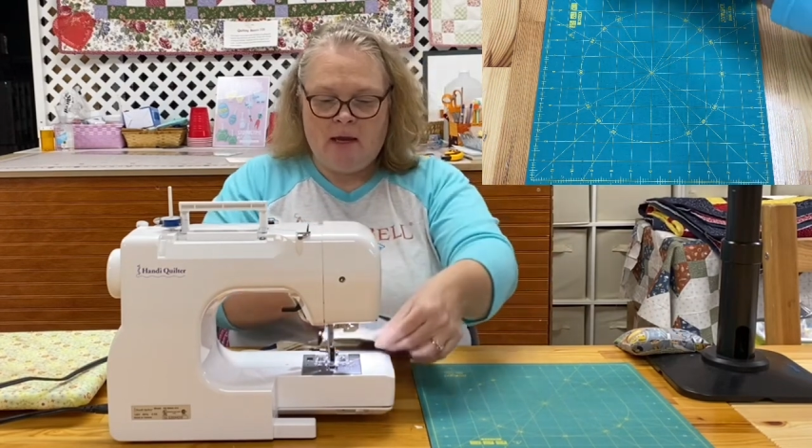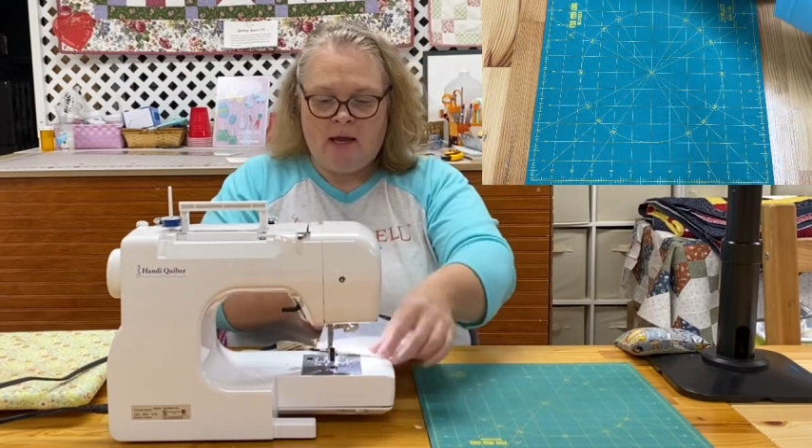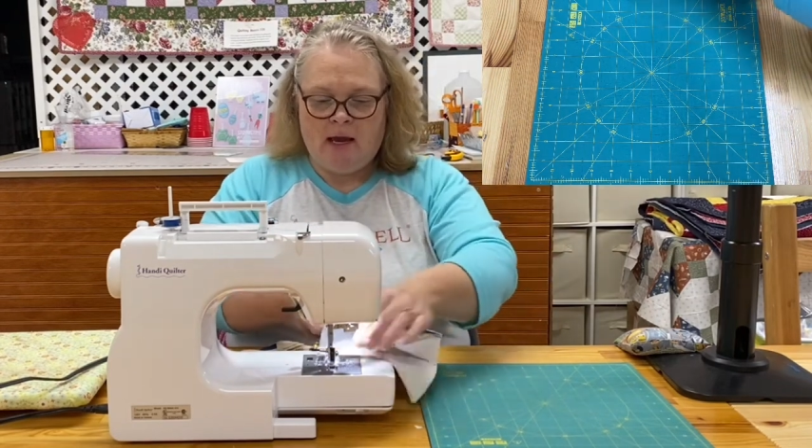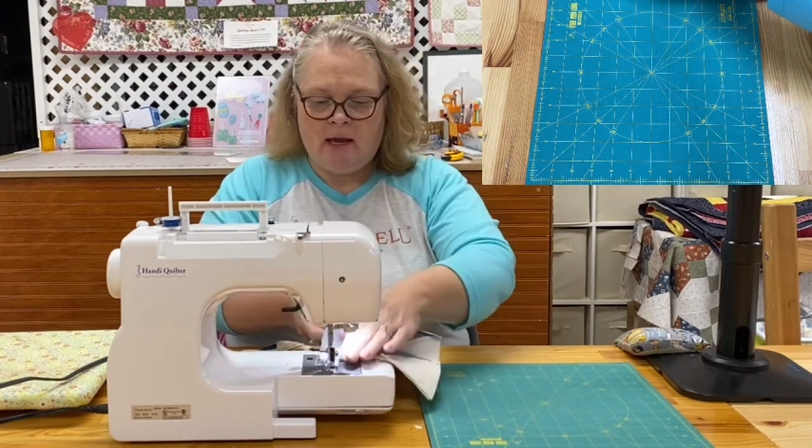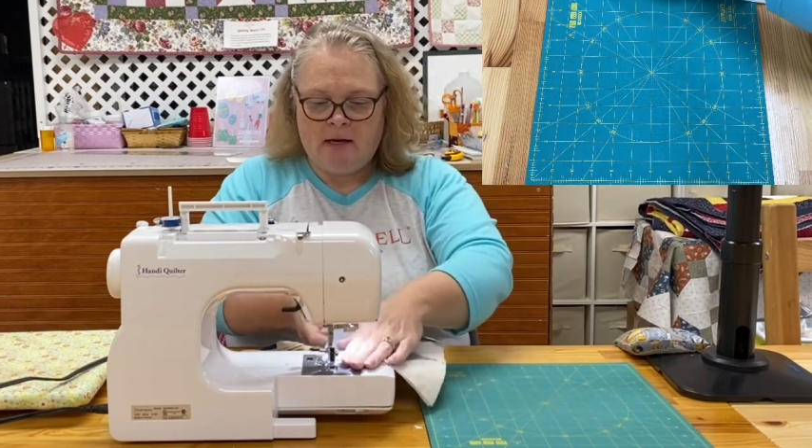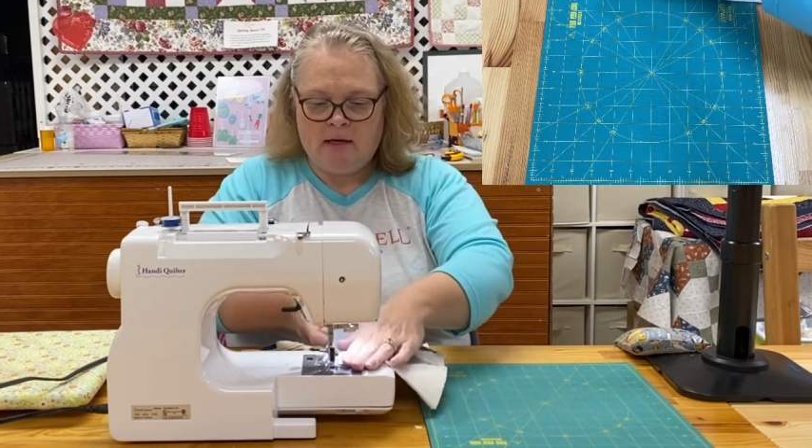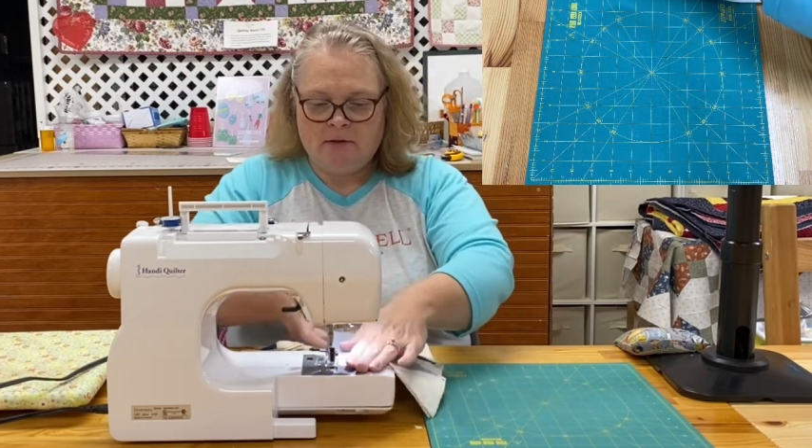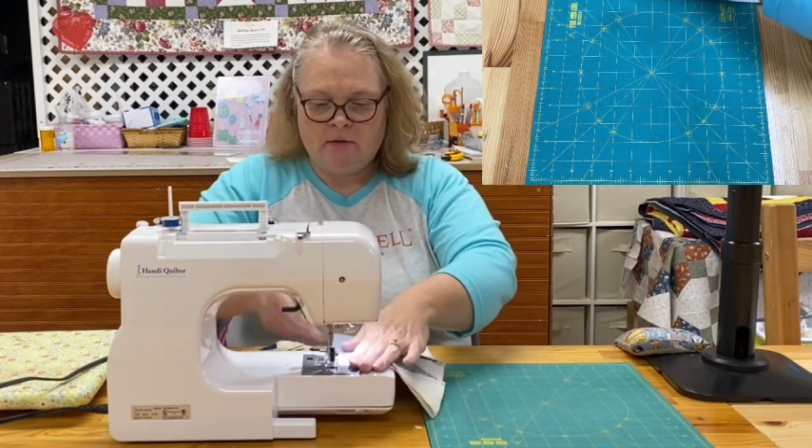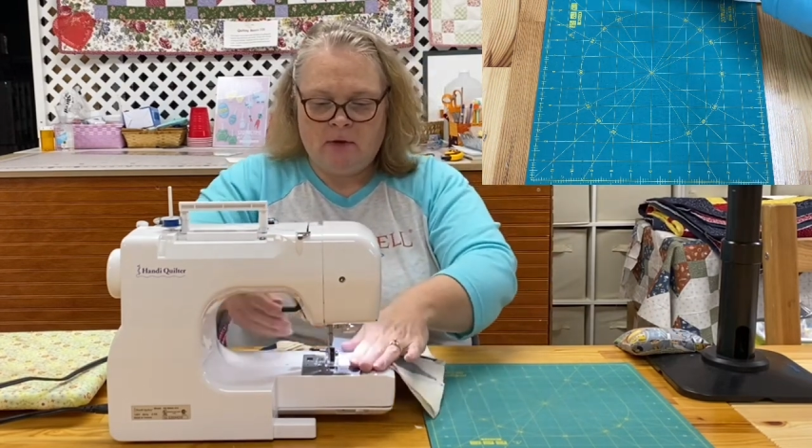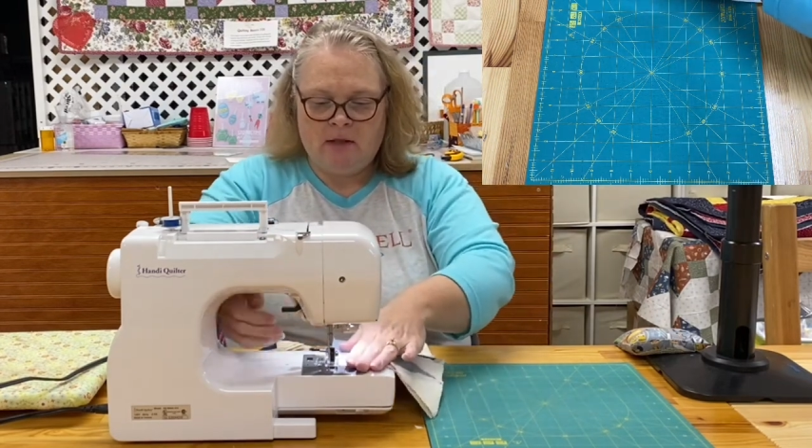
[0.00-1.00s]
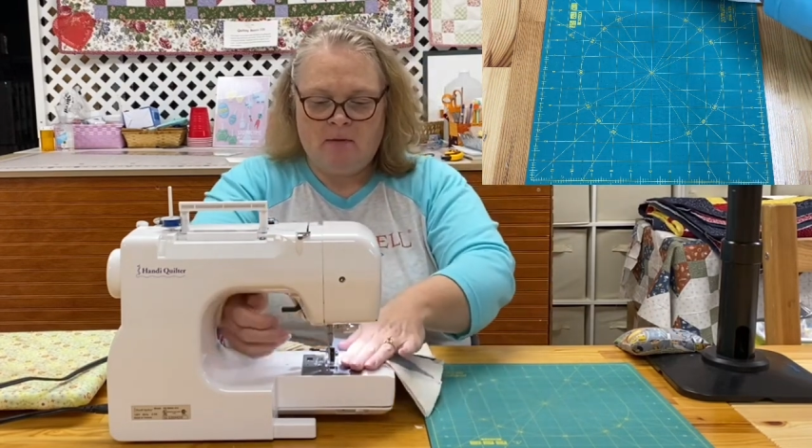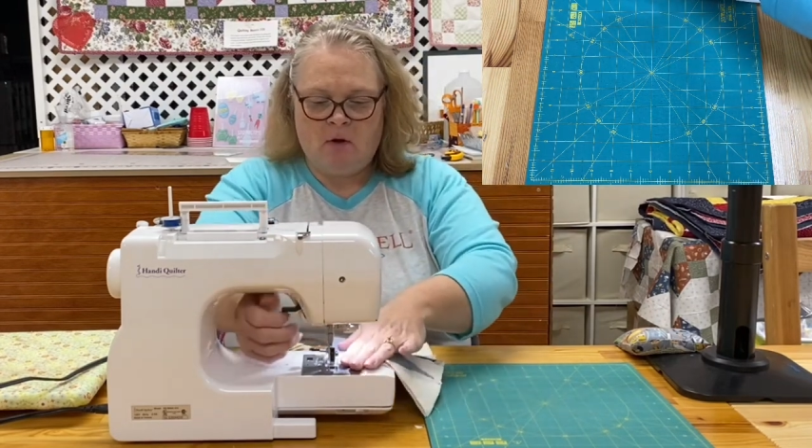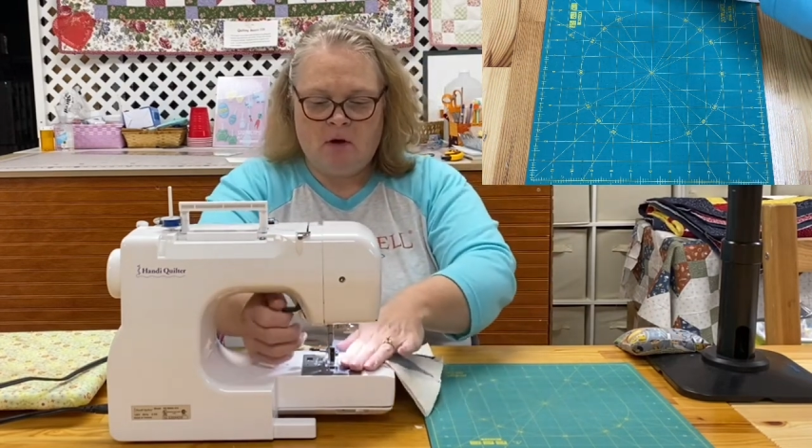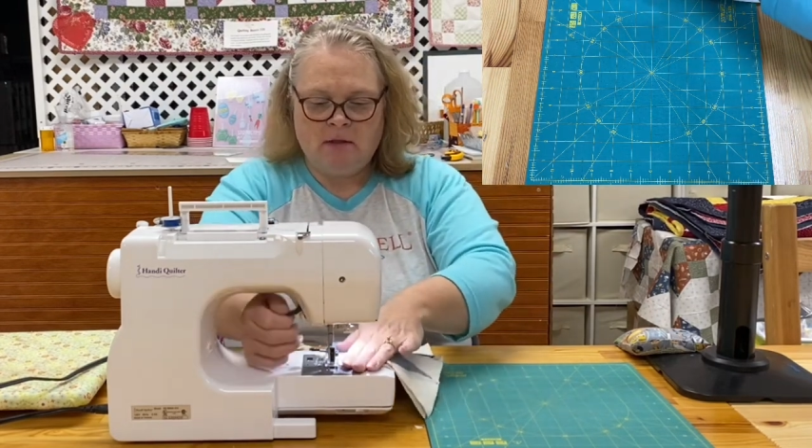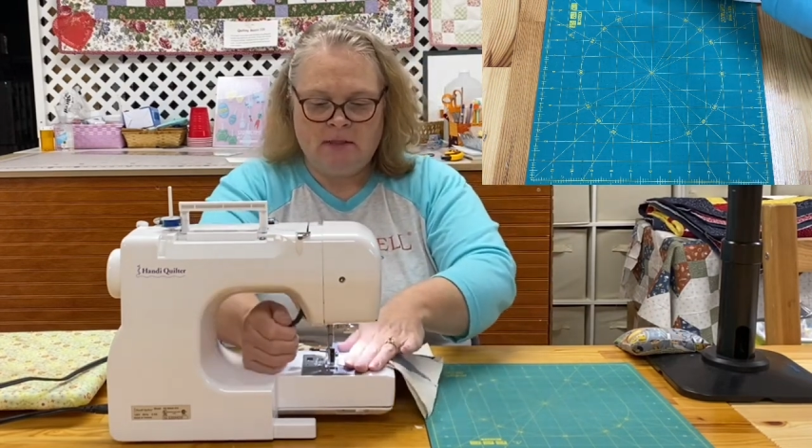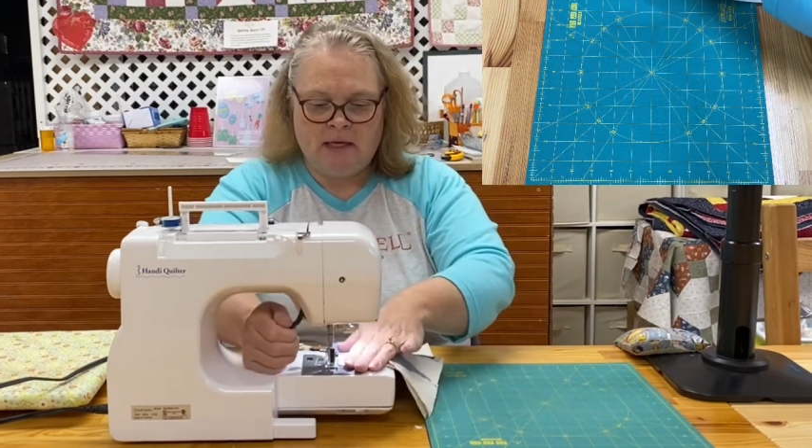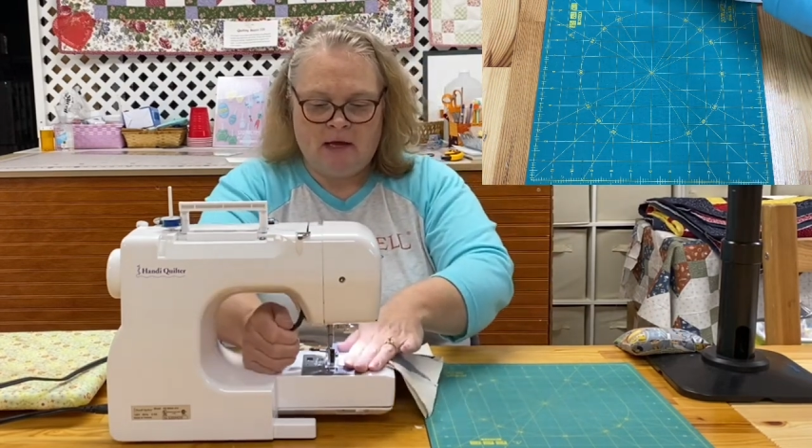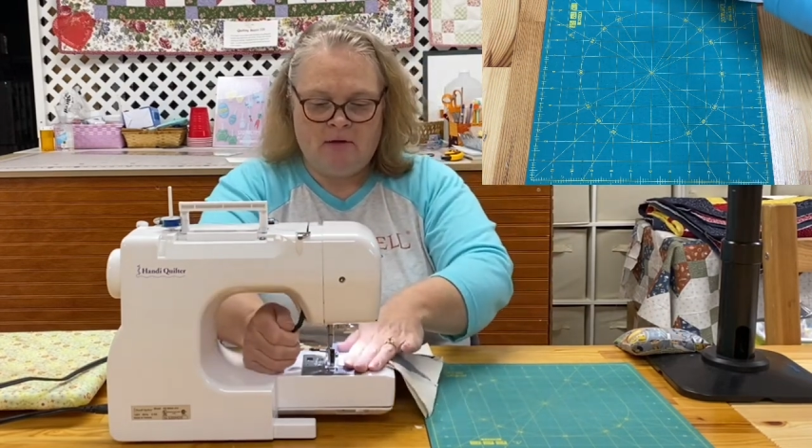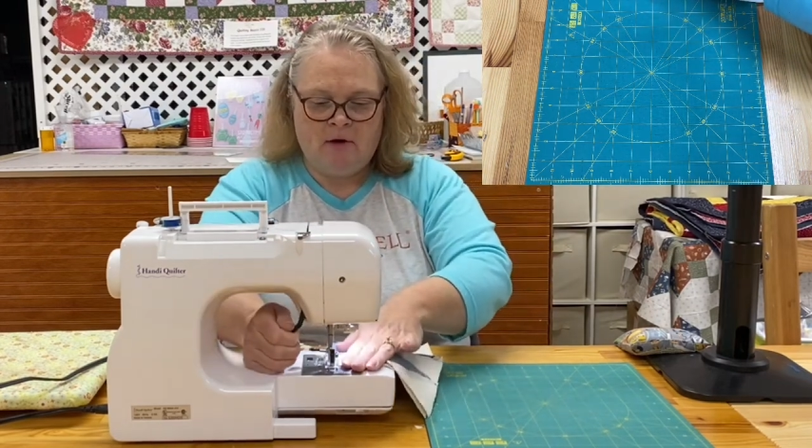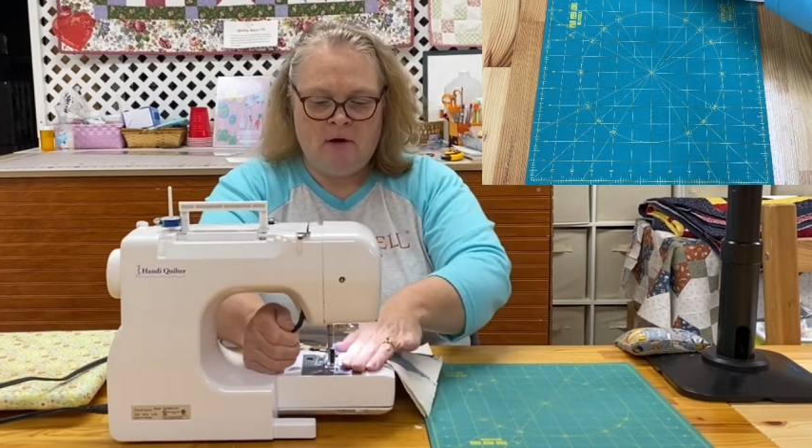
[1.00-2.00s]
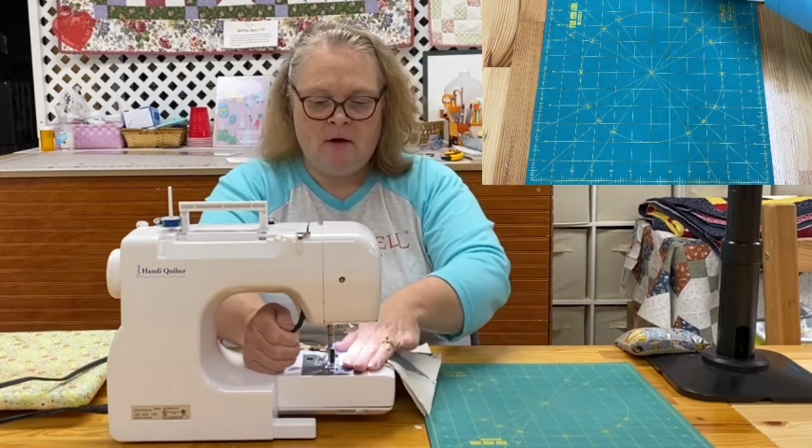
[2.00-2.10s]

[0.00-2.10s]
and sewing them all together.